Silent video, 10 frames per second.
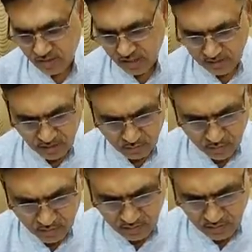In other
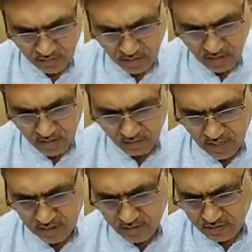words,
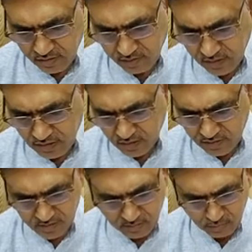when in suffering, there
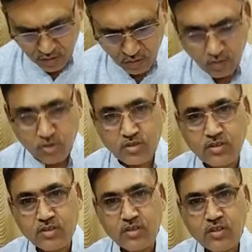is something good
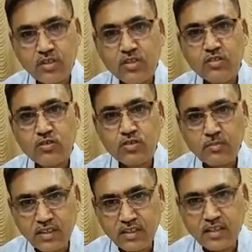to the
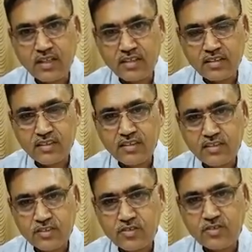mankind.
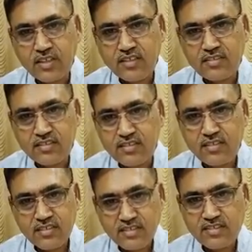So there is
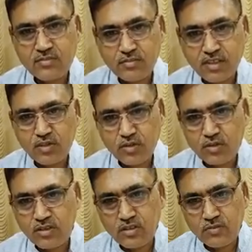something
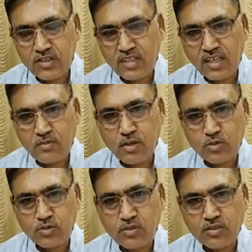good which came
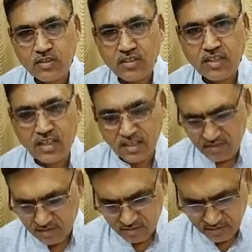out
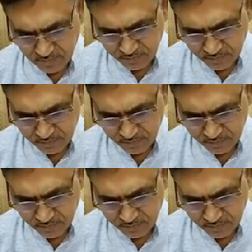later.